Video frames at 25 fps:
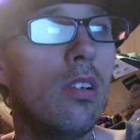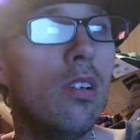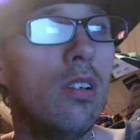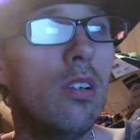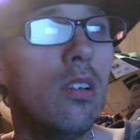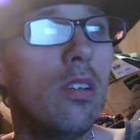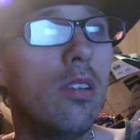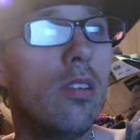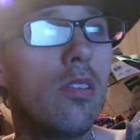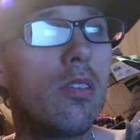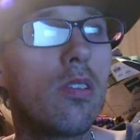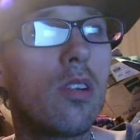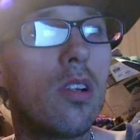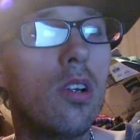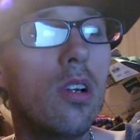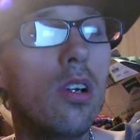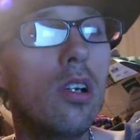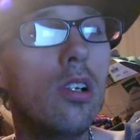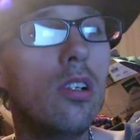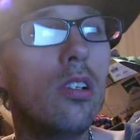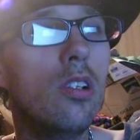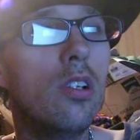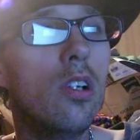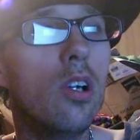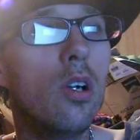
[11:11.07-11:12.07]
It's good,
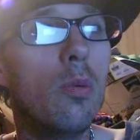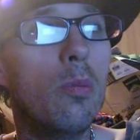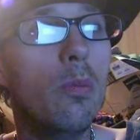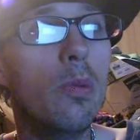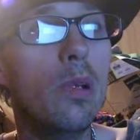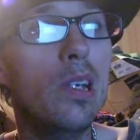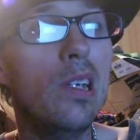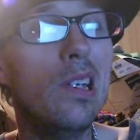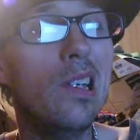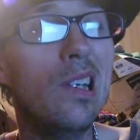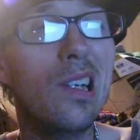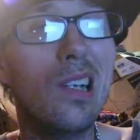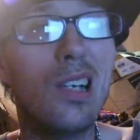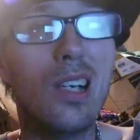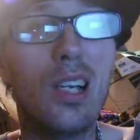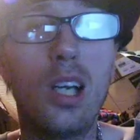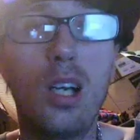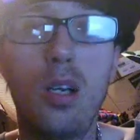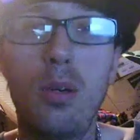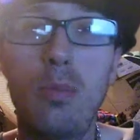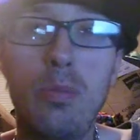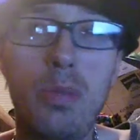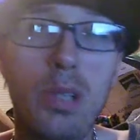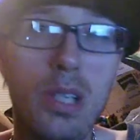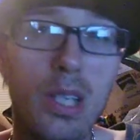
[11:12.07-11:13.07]
you know, me, I,
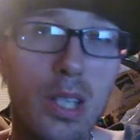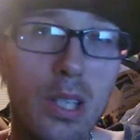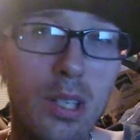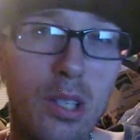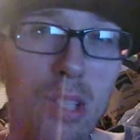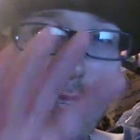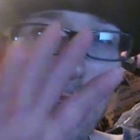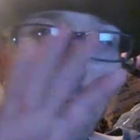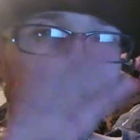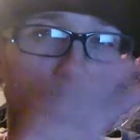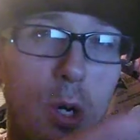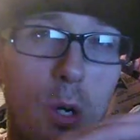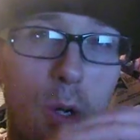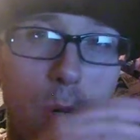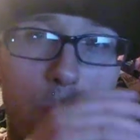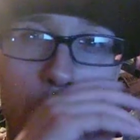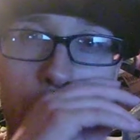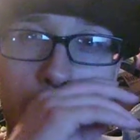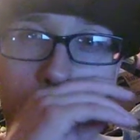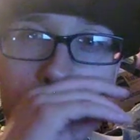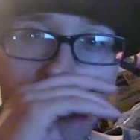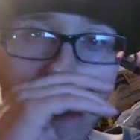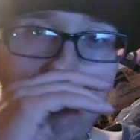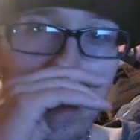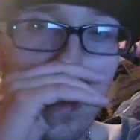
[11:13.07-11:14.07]
I'd be no
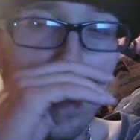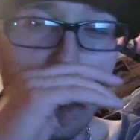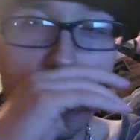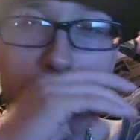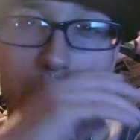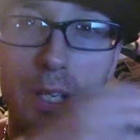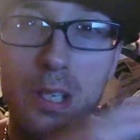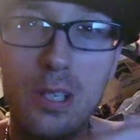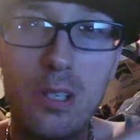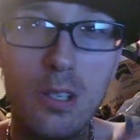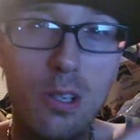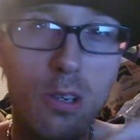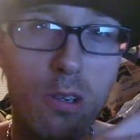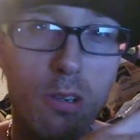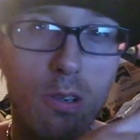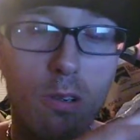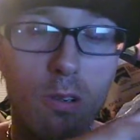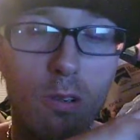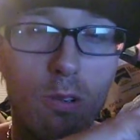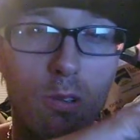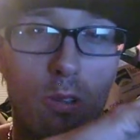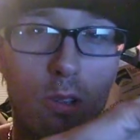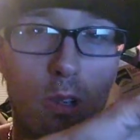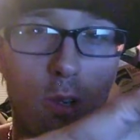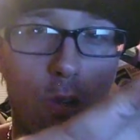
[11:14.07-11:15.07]
no,
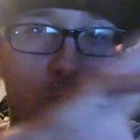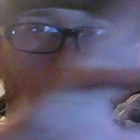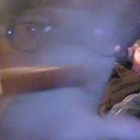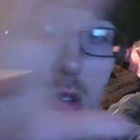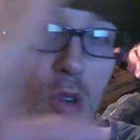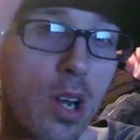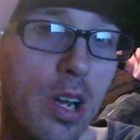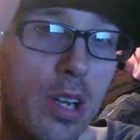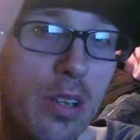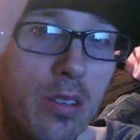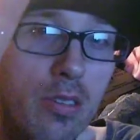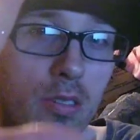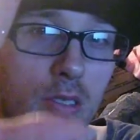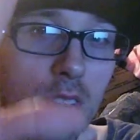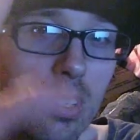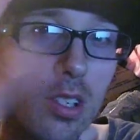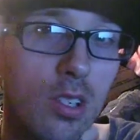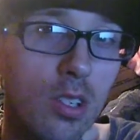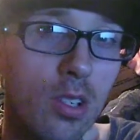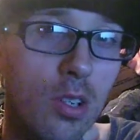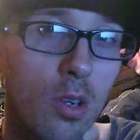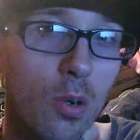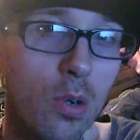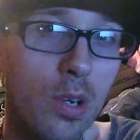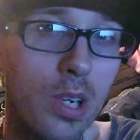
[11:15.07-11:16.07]
no dressing,
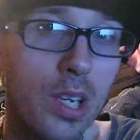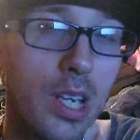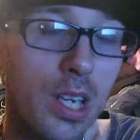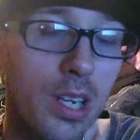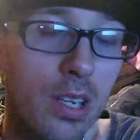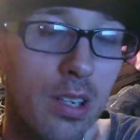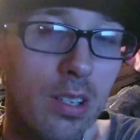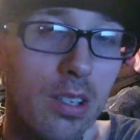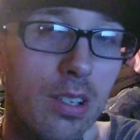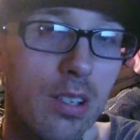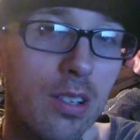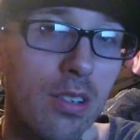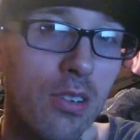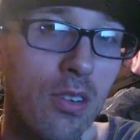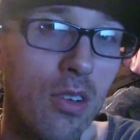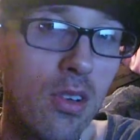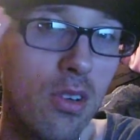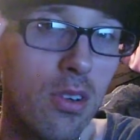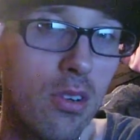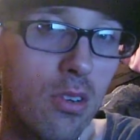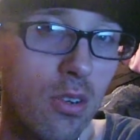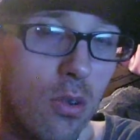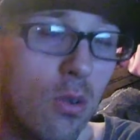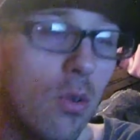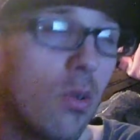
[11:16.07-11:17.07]
no carrots,
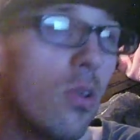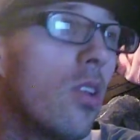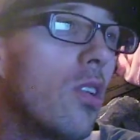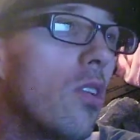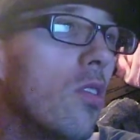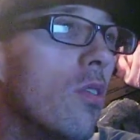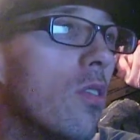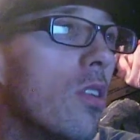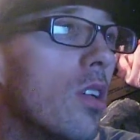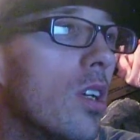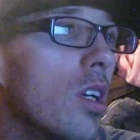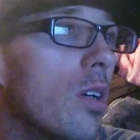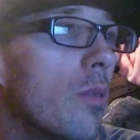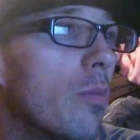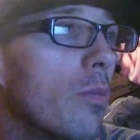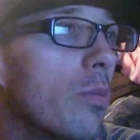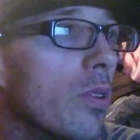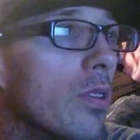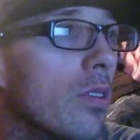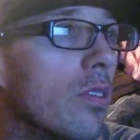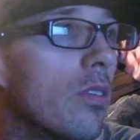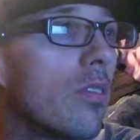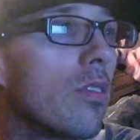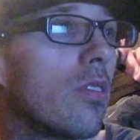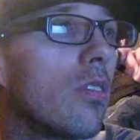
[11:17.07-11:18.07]
no
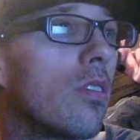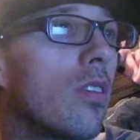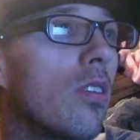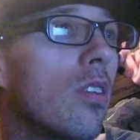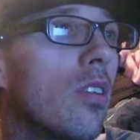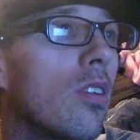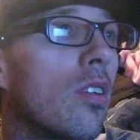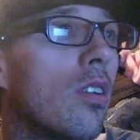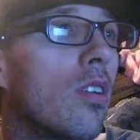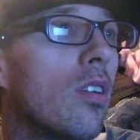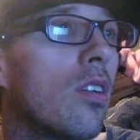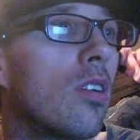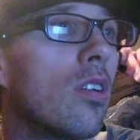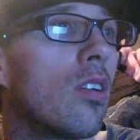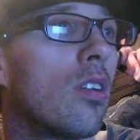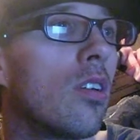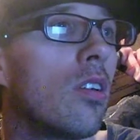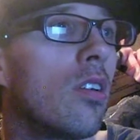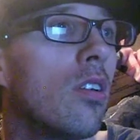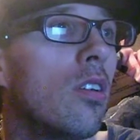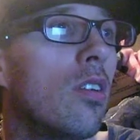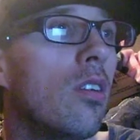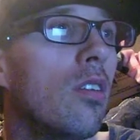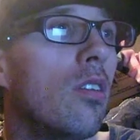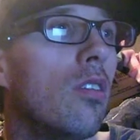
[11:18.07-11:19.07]
cucumbers.
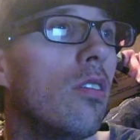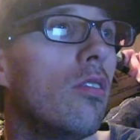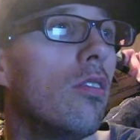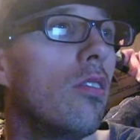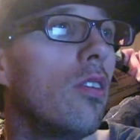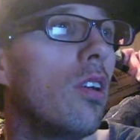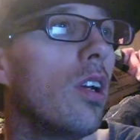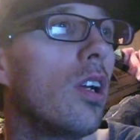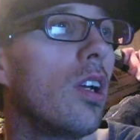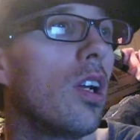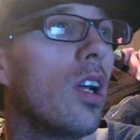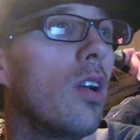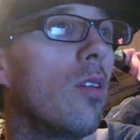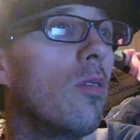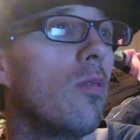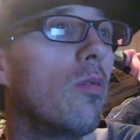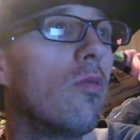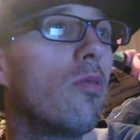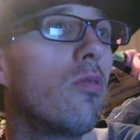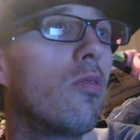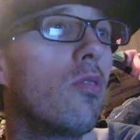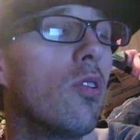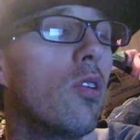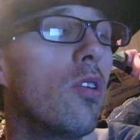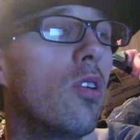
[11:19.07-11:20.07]
So I got
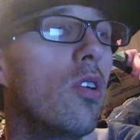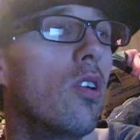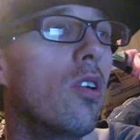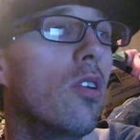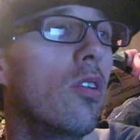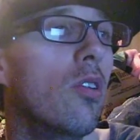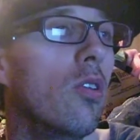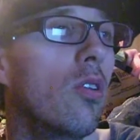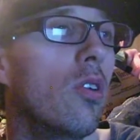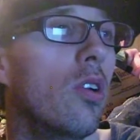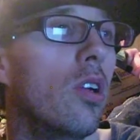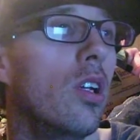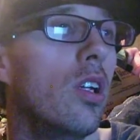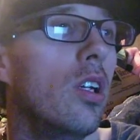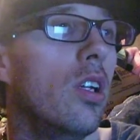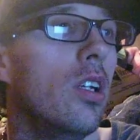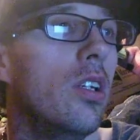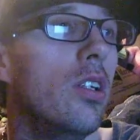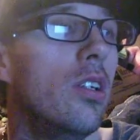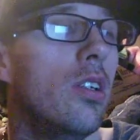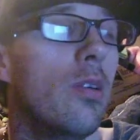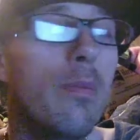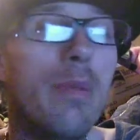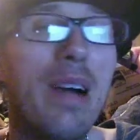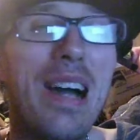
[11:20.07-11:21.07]
four Illinois
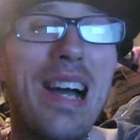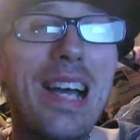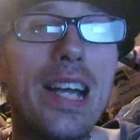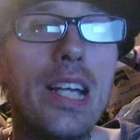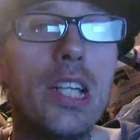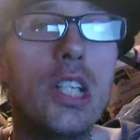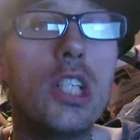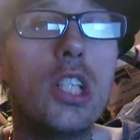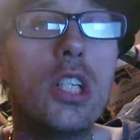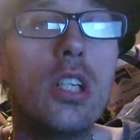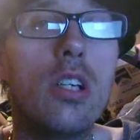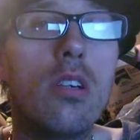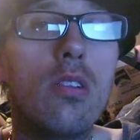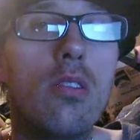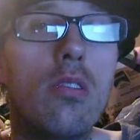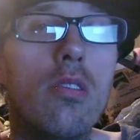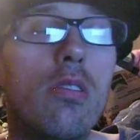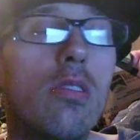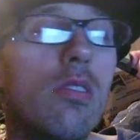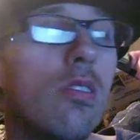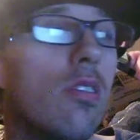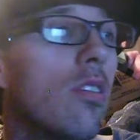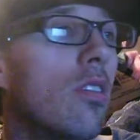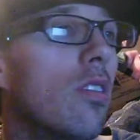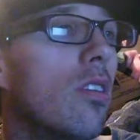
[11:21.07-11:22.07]
DiMaggio's
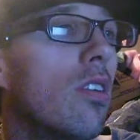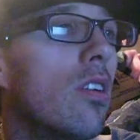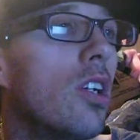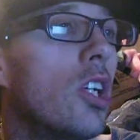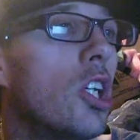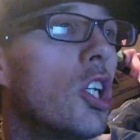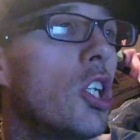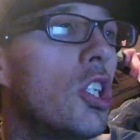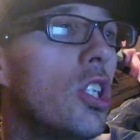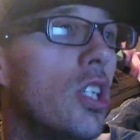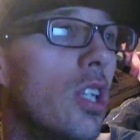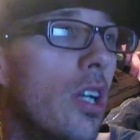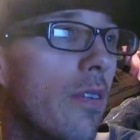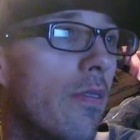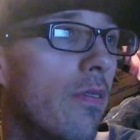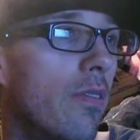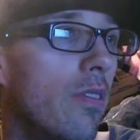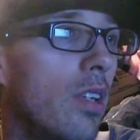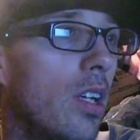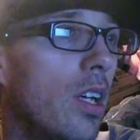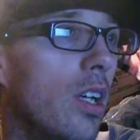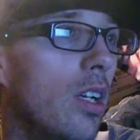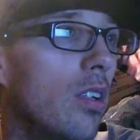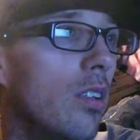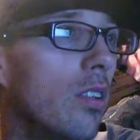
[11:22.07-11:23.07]
chopped salad.